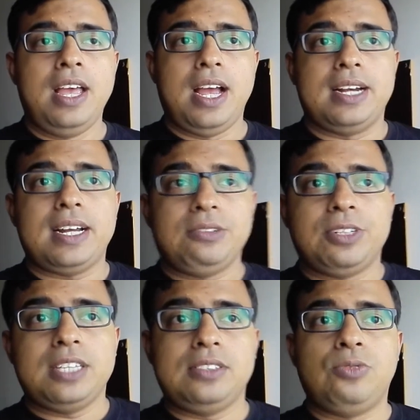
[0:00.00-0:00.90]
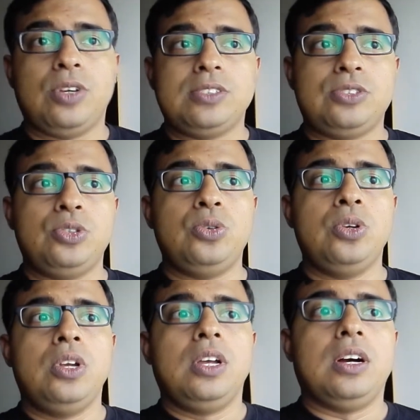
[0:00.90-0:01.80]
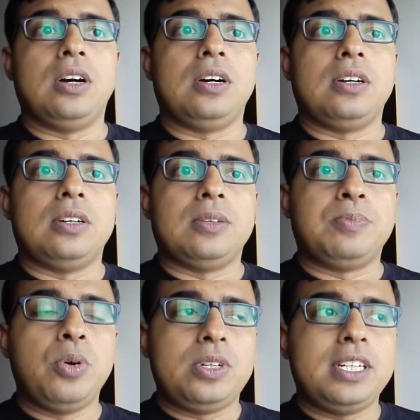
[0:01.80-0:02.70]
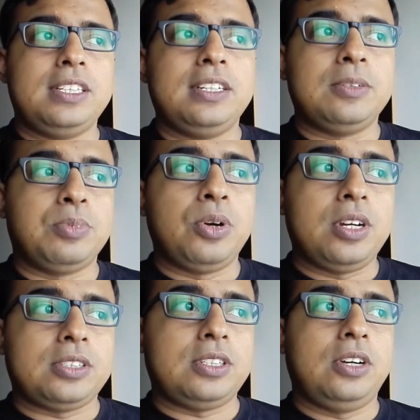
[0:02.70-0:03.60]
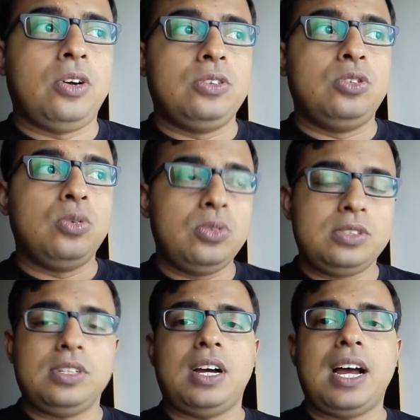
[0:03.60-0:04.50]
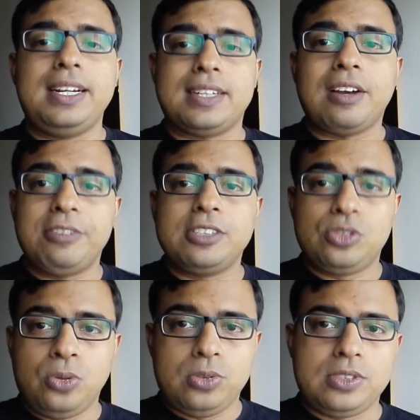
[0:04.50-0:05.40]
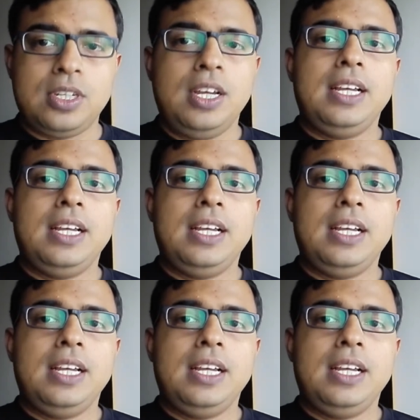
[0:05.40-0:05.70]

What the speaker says: and the advertiser wants to portray their product on those high traffic zones,